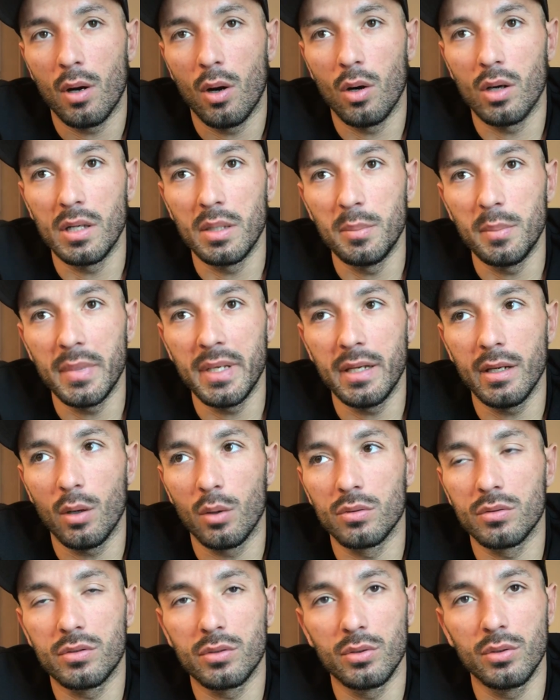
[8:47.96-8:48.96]
only me
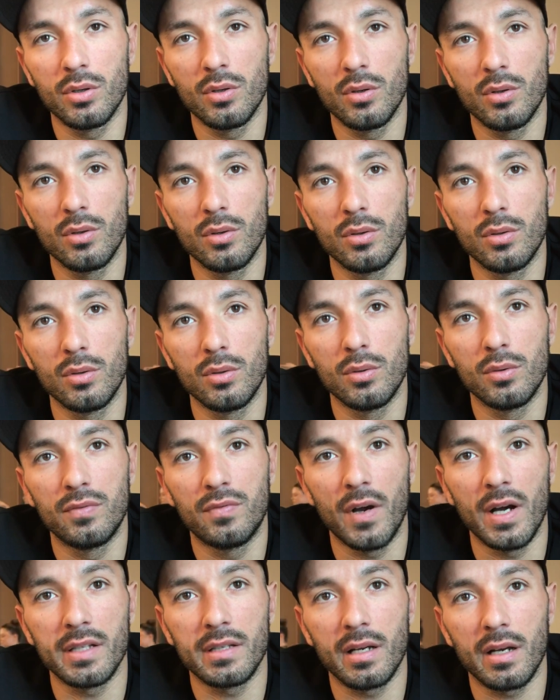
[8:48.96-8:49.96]
and 2
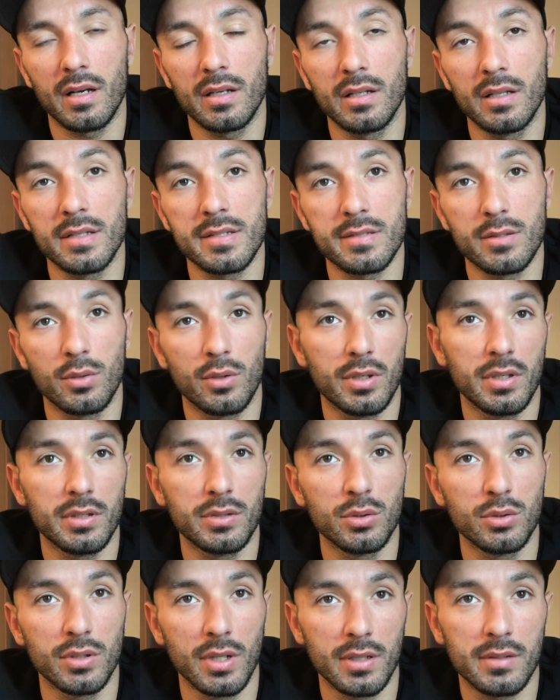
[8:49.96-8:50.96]
fighters in history
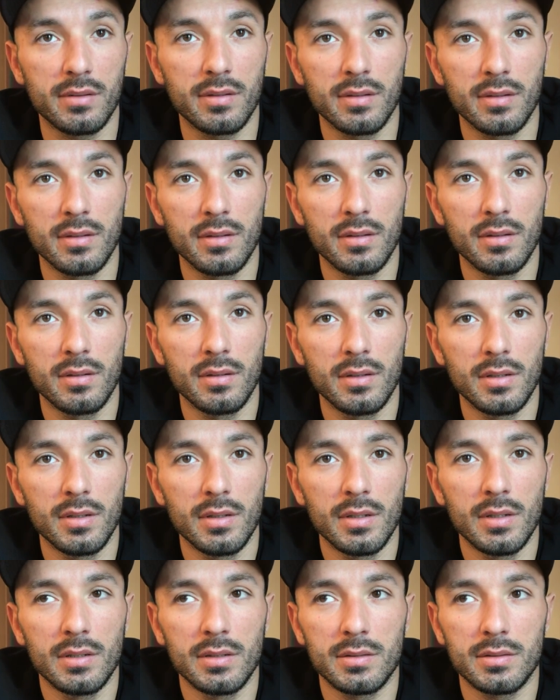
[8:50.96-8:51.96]
do that.
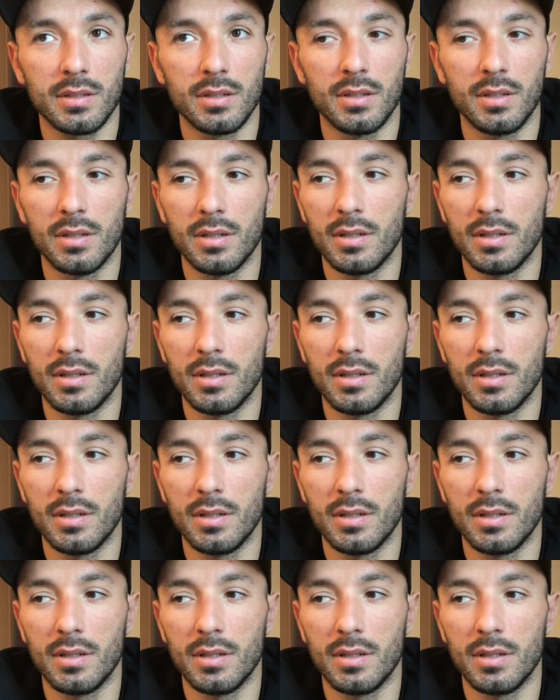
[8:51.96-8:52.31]
So